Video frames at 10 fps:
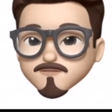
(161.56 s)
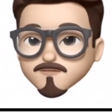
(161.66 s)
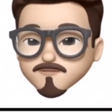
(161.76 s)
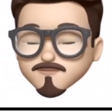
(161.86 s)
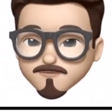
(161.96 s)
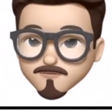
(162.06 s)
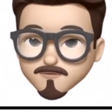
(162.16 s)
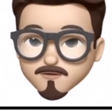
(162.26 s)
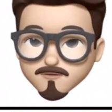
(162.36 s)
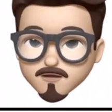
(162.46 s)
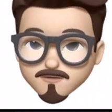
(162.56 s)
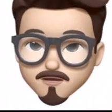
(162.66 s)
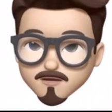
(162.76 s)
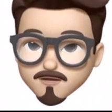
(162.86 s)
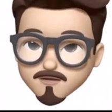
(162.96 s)
So
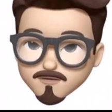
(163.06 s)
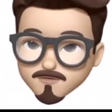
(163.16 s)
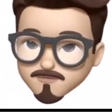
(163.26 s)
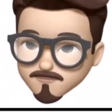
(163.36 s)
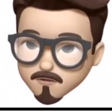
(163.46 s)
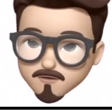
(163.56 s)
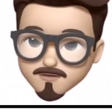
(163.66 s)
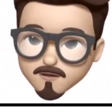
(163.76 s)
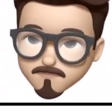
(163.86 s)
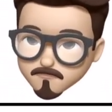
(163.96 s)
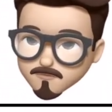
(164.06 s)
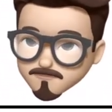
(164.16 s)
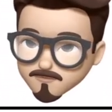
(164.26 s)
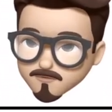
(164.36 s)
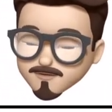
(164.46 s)
essentially the drawing that I'm going
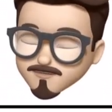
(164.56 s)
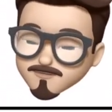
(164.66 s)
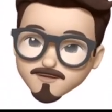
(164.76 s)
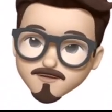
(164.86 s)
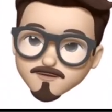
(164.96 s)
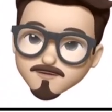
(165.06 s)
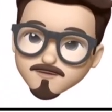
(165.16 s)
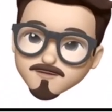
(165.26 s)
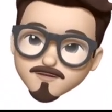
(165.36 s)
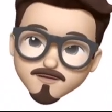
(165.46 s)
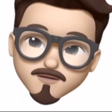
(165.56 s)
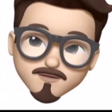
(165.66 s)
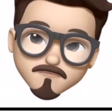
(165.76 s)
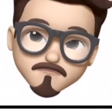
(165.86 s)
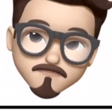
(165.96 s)
for is
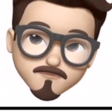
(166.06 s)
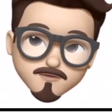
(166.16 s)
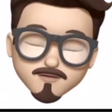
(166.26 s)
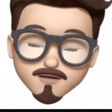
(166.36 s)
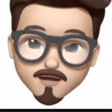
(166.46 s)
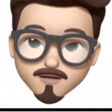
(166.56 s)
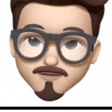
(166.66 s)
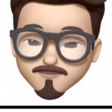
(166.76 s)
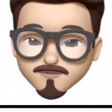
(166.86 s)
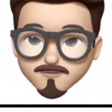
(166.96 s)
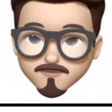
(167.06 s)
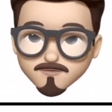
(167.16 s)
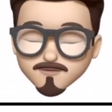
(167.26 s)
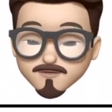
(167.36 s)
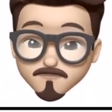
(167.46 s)
basically Harry is on his
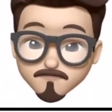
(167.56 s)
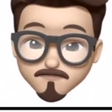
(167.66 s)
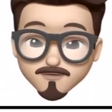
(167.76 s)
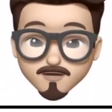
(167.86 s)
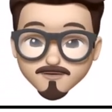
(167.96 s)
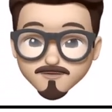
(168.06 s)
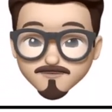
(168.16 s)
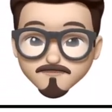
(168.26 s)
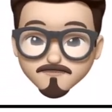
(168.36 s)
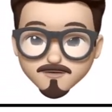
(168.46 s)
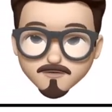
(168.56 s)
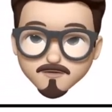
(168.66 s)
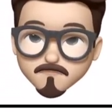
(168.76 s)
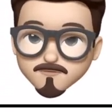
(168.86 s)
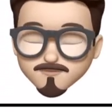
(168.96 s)
broomstick, the
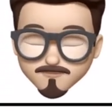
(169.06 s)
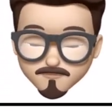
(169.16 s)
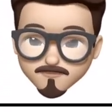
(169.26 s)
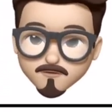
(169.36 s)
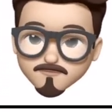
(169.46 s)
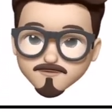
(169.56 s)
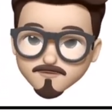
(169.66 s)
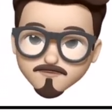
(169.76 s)
Nimbus 2000.